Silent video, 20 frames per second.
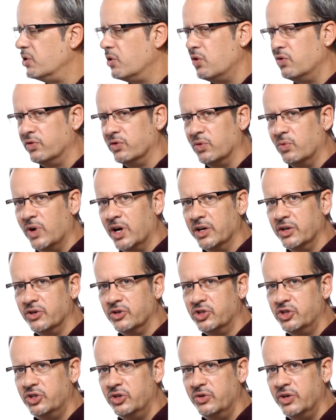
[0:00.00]
over while you're
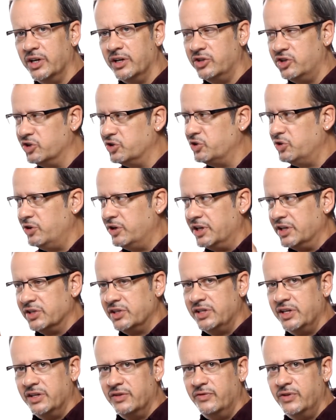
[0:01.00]
shooting just so you can
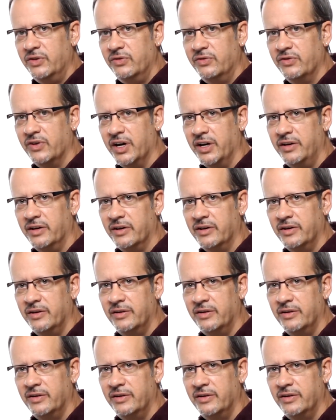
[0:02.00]
see the viewfinder.